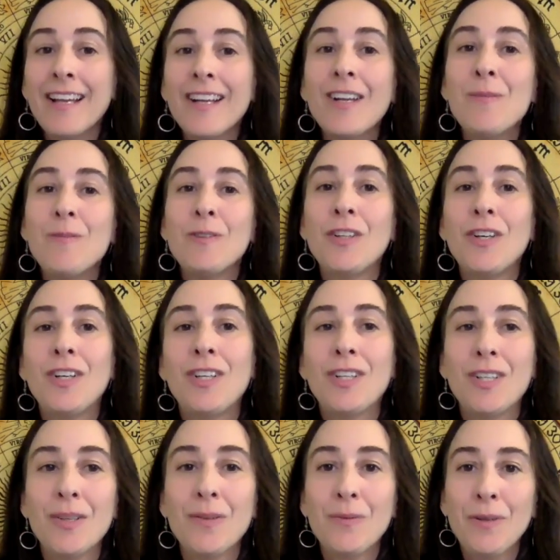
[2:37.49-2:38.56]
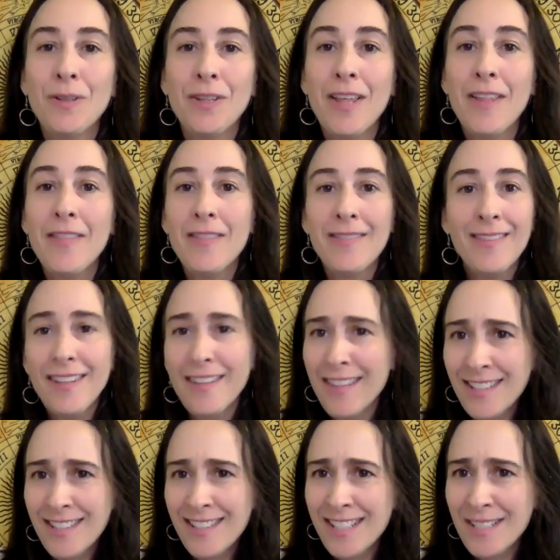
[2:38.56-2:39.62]
come along with, and
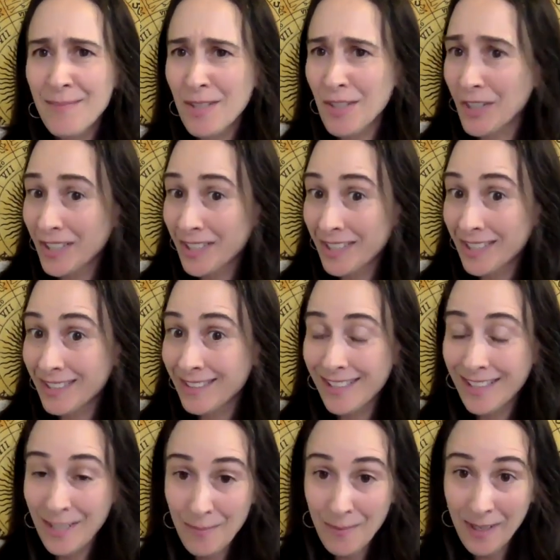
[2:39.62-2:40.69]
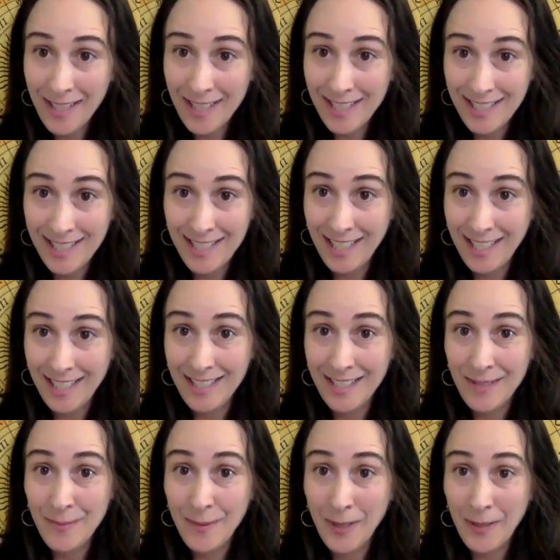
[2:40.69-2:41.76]
that seems harder to come by these
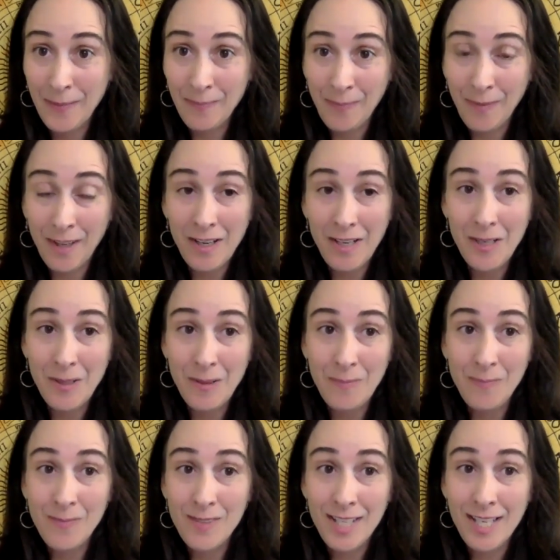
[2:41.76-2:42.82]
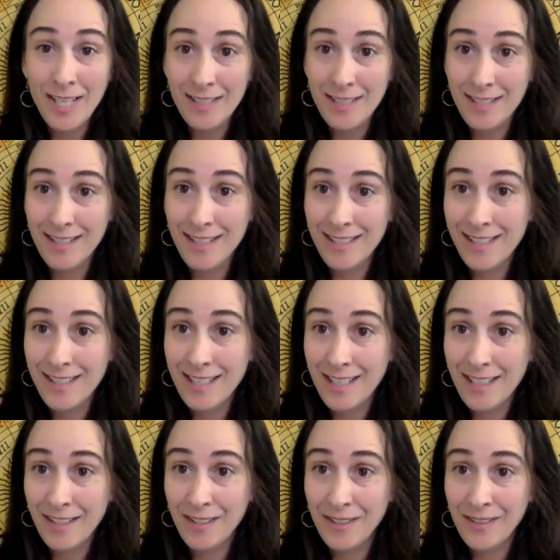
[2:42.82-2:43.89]
days. But yes, this is
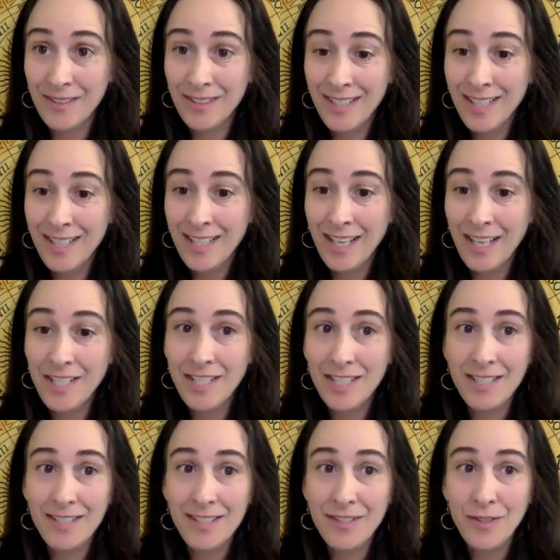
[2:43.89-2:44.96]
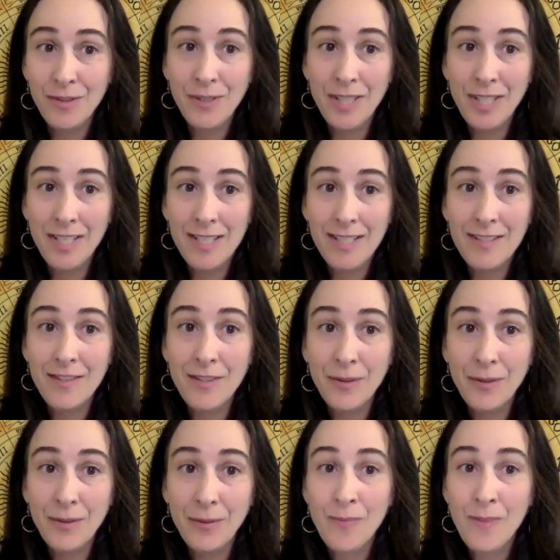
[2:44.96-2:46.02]
how KJ is doing it.
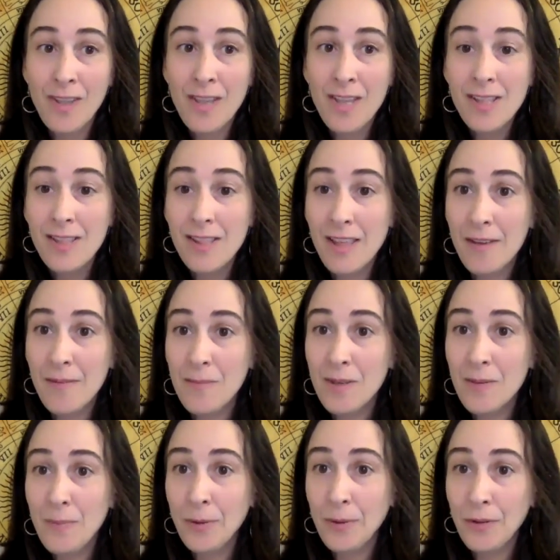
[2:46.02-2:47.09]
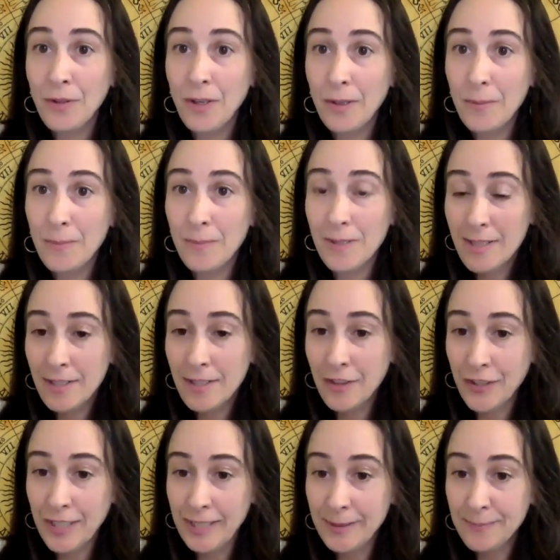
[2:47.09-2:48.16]
So let me pull up my
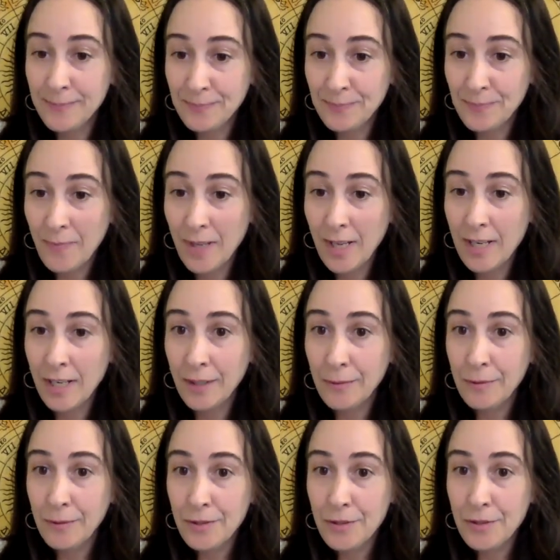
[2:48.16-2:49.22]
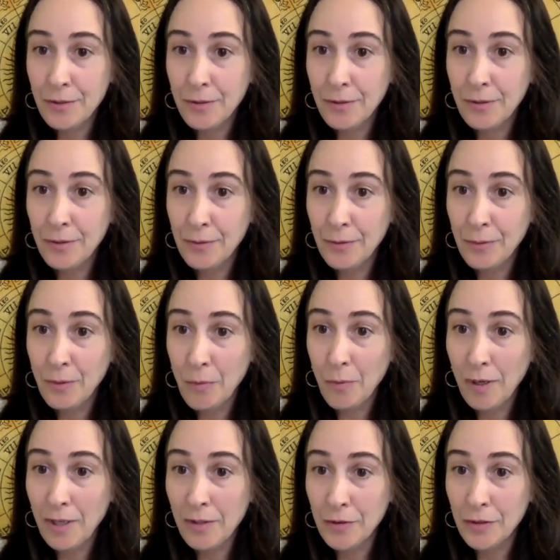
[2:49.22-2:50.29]
screen and I will show you
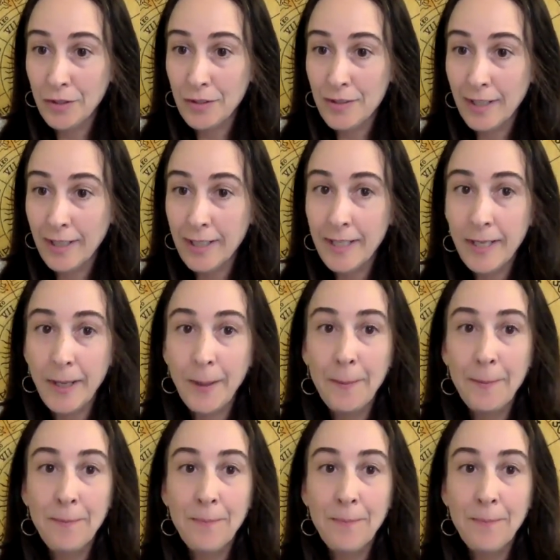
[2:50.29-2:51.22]
what it looks like.